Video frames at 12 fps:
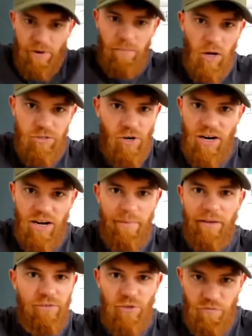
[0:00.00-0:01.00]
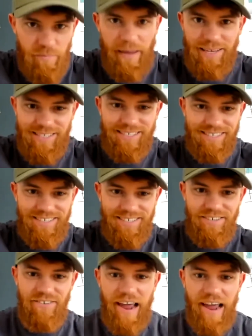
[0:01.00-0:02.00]
I'm not talking about toothpaste,
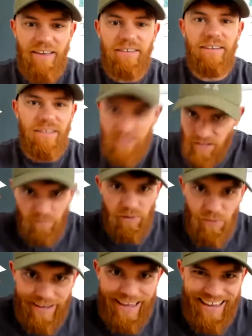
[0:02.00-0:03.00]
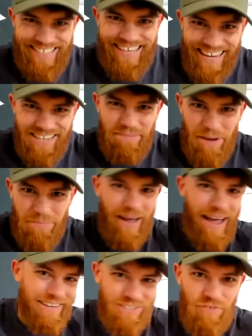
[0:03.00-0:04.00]
right? We don't get excited about
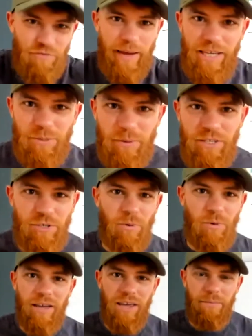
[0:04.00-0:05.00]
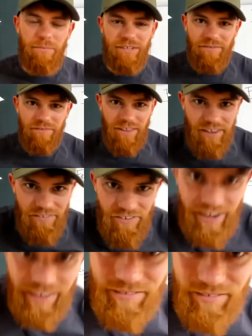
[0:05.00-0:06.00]
buying toothpaste. We just want to keep our teeth clean,
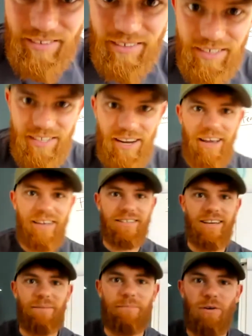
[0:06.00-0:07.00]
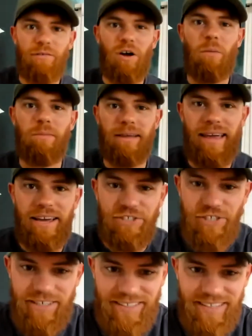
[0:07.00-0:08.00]
right? So it's like more of an
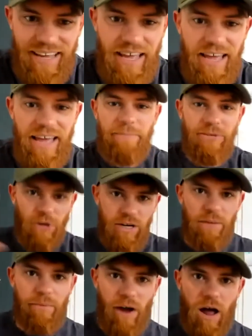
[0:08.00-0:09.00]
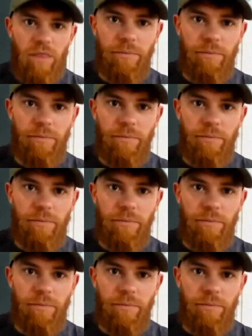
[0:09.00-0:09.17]
obligation. I'm talking about other